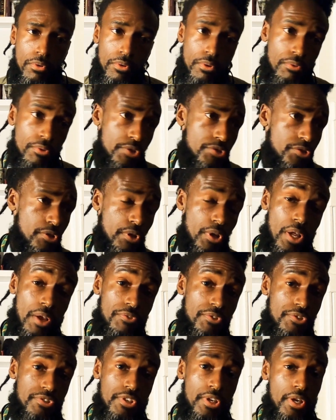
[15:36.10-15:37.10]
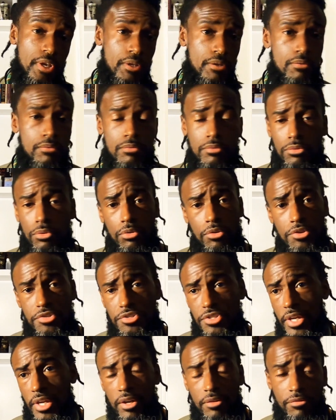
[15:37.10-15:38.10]
You don't necessarily have to say it. You're only
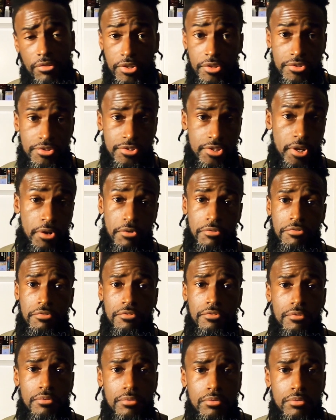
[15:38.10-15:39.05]
saying it for yourself.